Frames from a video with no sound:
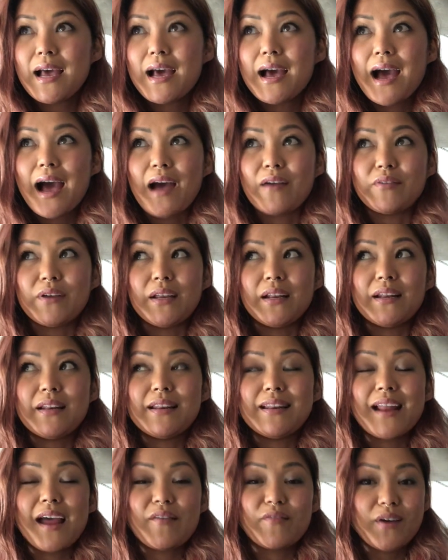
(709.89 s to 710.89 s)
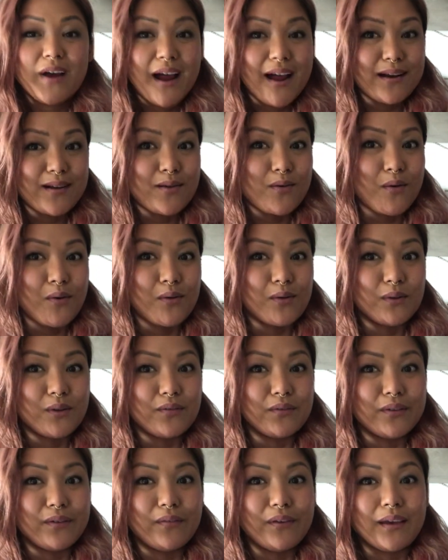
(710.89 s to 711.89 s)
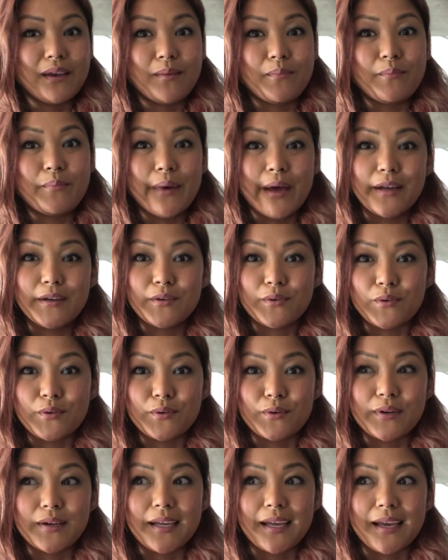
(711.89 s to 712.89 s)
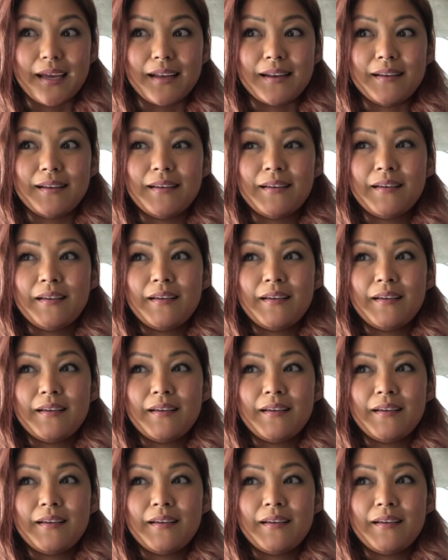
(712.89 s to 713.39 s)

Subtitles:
having never had a goal of living in Bend, Oregon,